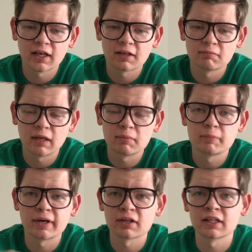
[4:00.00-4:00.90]
can maybe
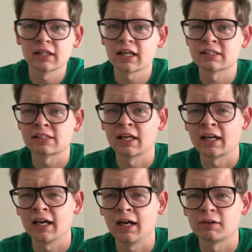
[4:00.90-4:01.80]
barely lick its leg
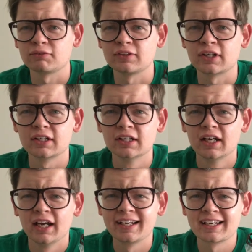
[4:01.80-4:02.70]
out of fear
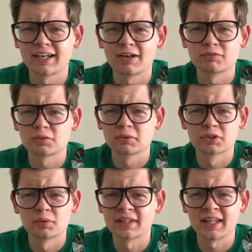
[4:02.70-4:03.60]
and get comfortable
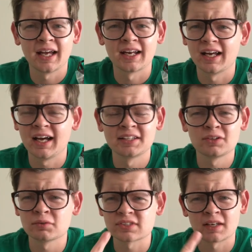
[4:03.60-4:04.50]
doing that. I
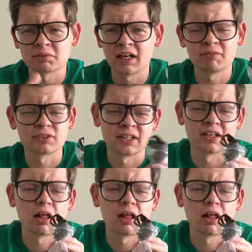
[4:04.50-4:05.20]
don't sound confident.